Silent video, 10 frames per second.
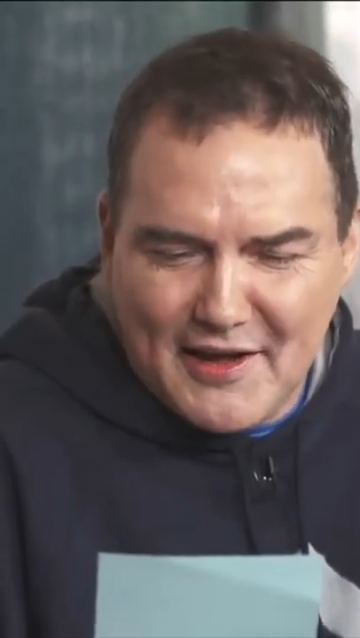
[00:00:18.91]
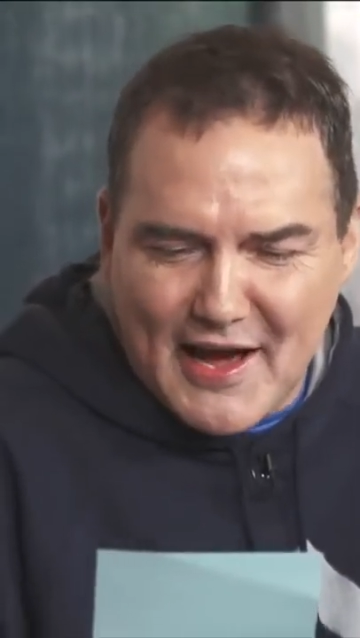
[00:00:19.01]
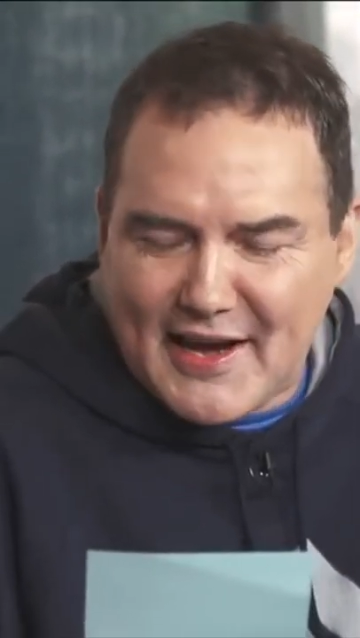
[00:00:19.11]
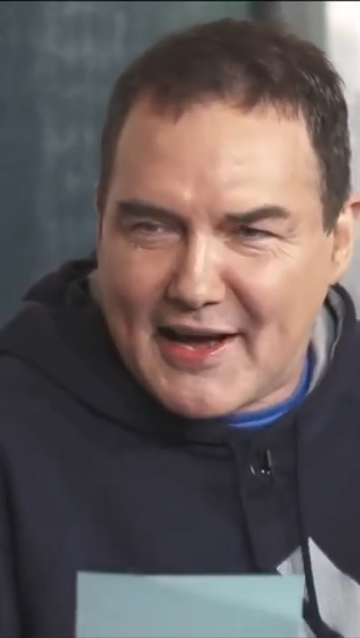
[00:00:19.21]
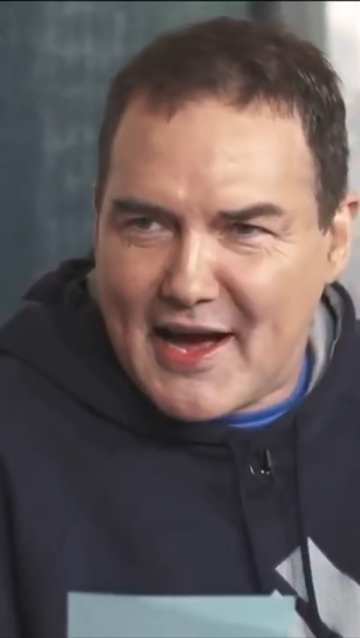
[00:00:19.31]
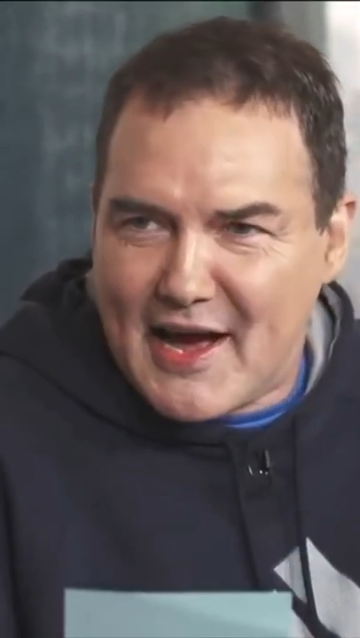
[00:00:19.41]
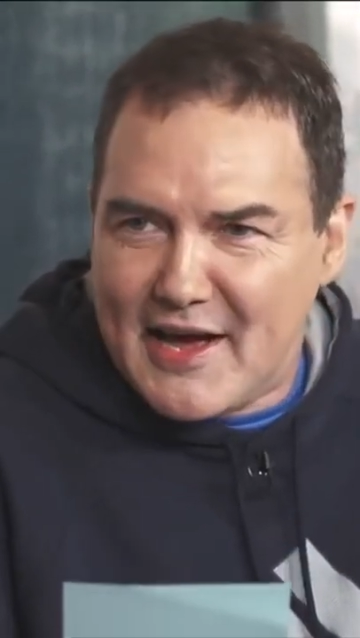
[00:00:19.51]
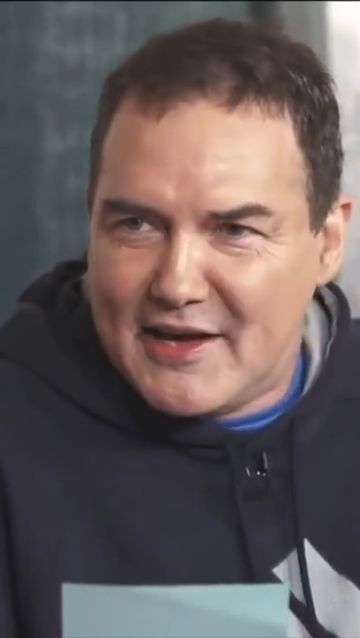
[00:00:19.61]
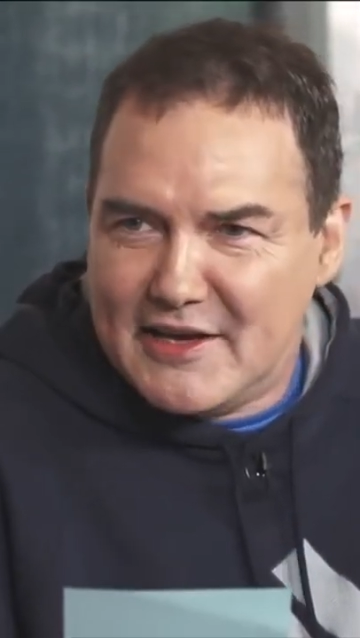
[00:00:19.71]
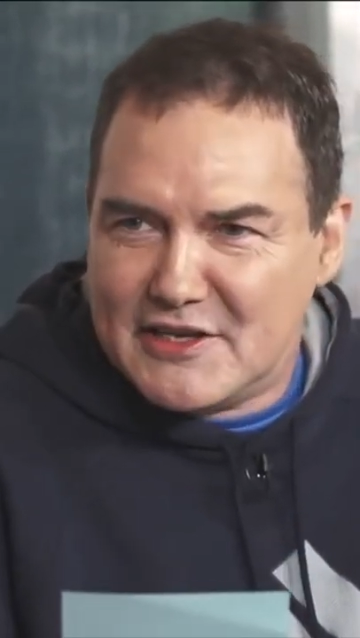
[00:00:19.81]
that
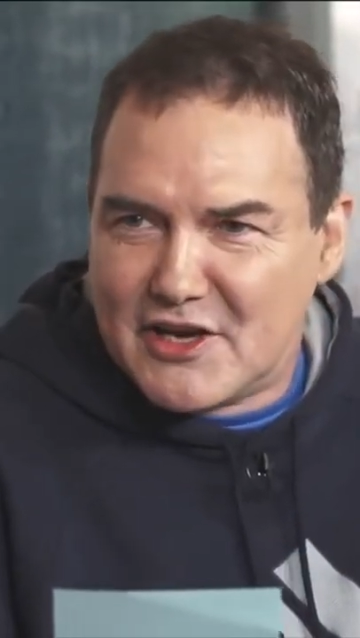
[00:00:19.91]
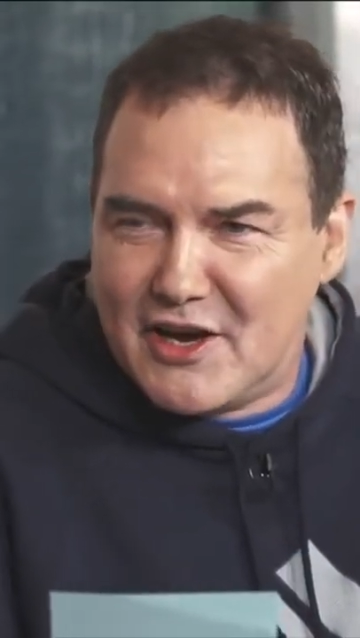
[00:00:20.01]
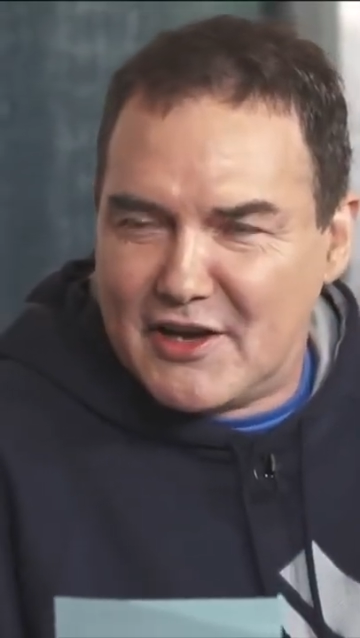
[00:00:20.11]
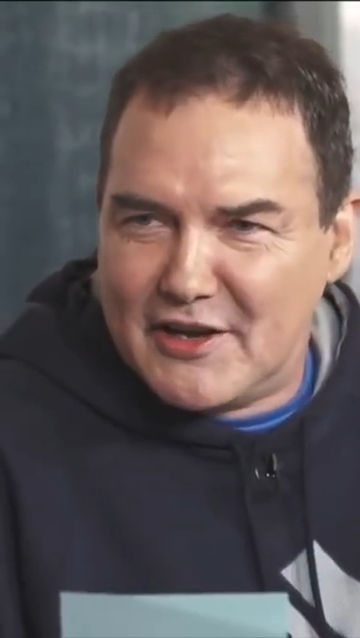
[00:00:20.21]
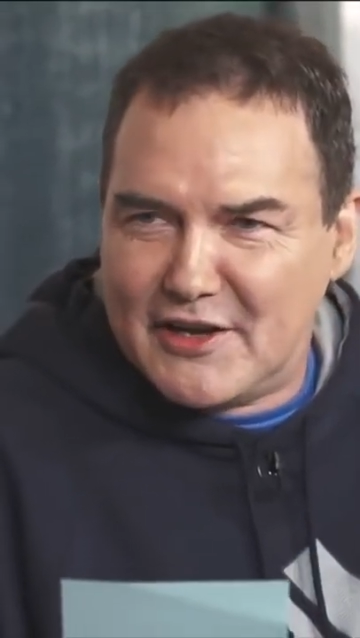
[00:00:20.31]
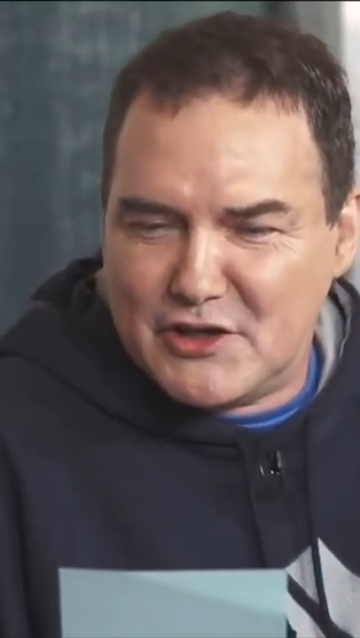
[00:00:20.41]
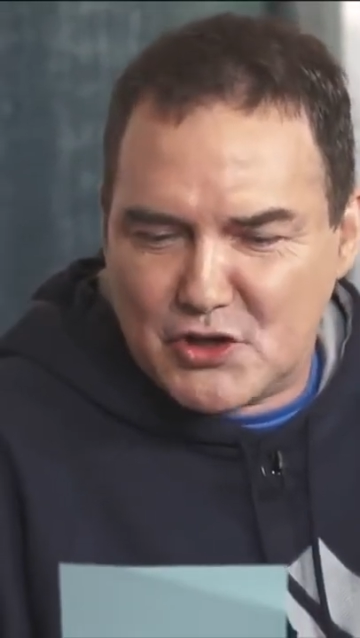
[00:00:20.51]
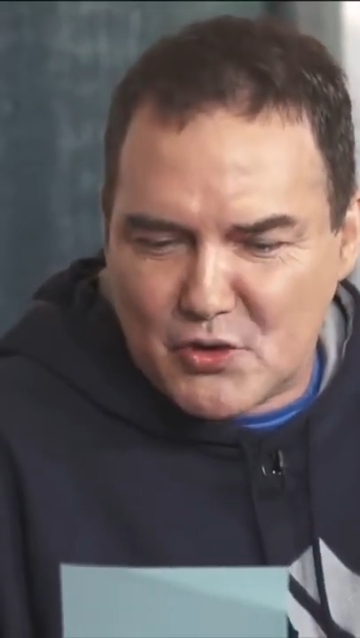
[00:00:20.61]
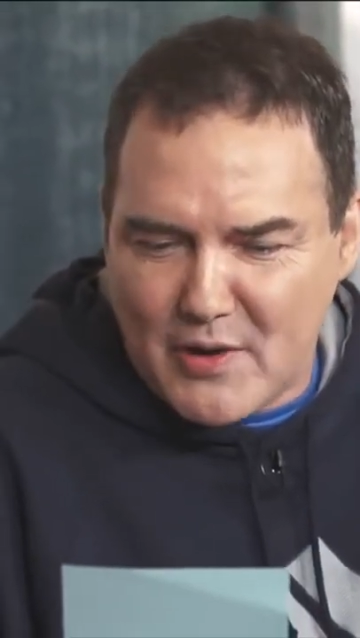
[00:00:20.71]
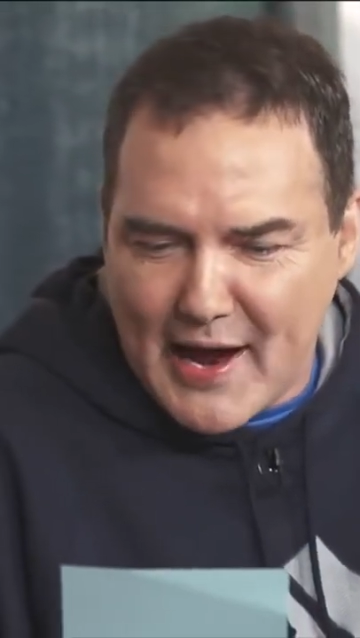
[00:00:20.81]
guy is hung like a
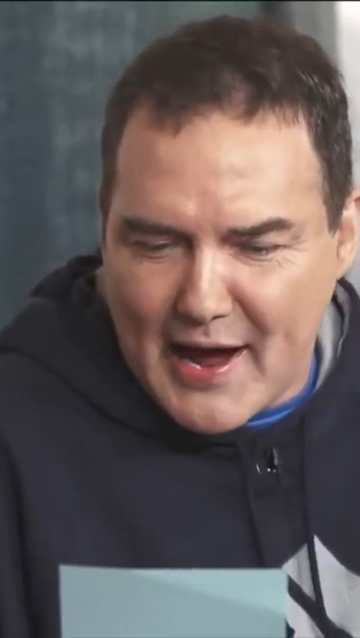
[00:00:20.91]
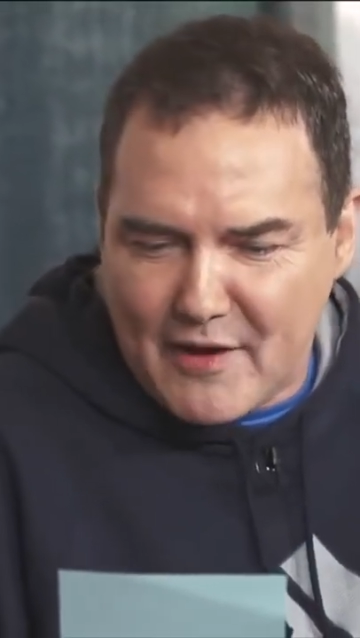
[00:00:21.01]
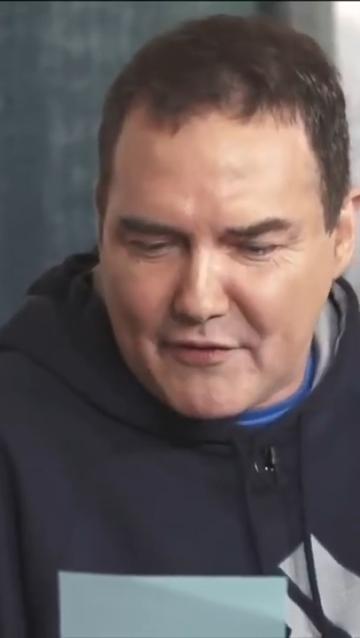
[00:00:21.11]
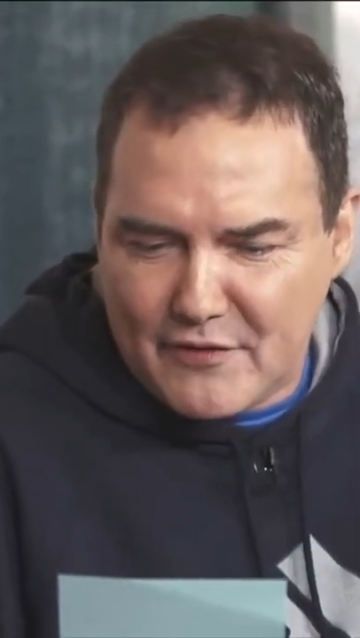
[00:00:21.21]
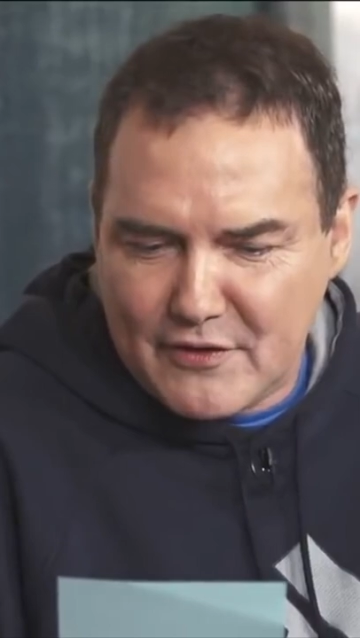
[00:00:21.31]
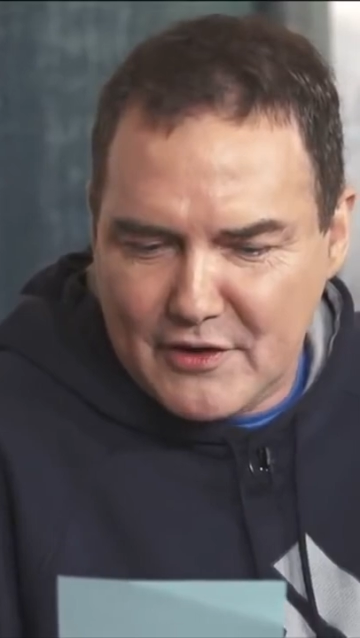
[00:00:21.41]
giraffe,